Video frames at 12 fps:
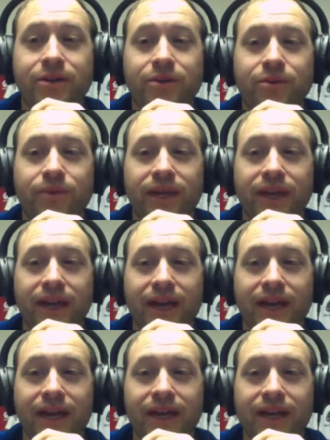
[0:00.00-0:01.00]
we
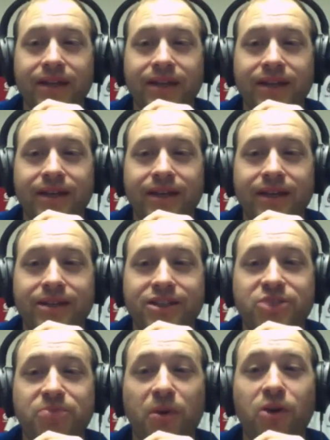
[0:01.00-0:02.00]
had
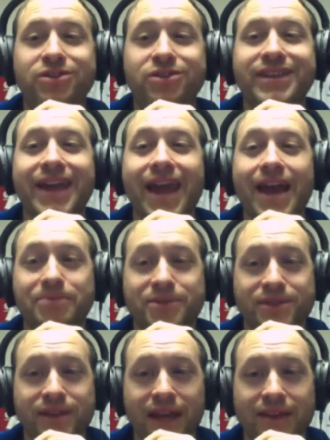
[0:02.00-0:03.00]
sparse
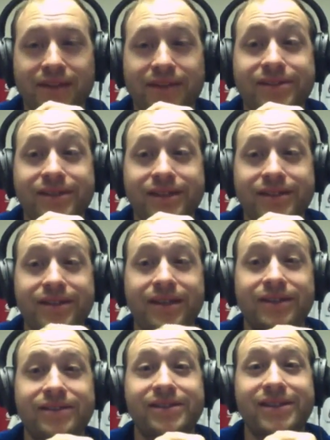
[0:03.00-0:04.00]
caps at the 6
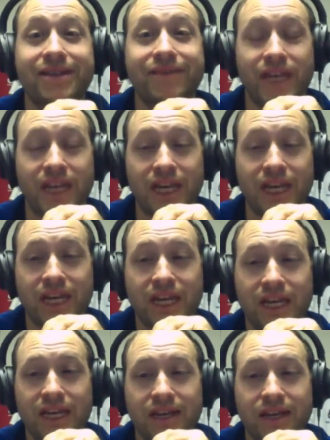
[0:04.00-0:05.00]
and 7
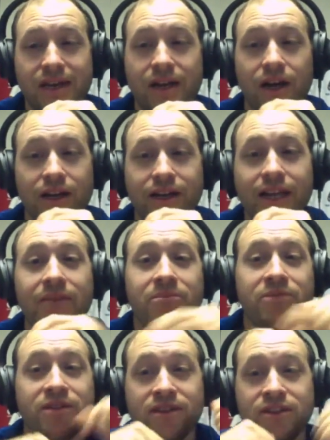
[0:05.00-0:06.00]

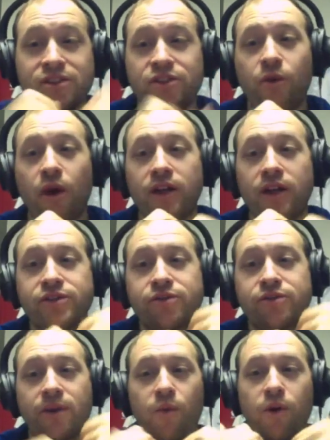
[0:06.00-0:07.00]
named to the squad. So
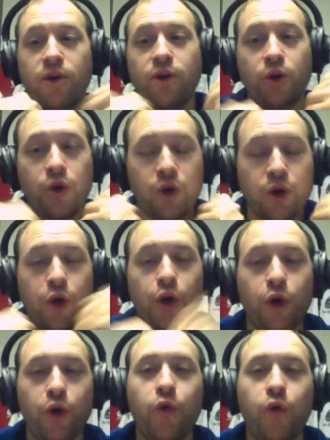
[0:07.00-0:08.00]
I wonder
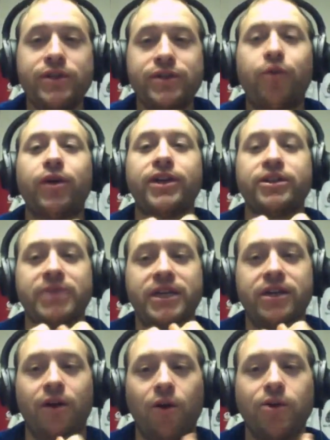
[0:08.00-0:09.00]
who is going to be
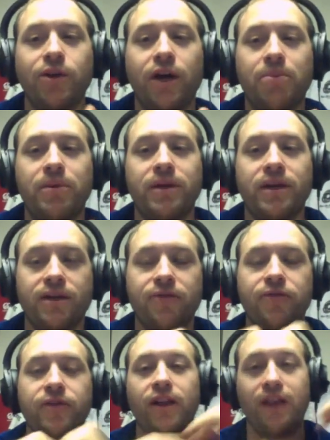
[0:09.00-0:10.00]
called up if
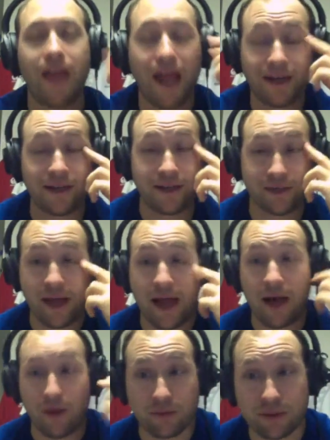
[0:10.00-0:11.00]
Aladdin is
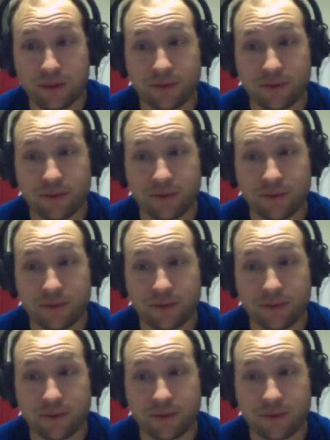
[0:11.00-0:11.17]
out.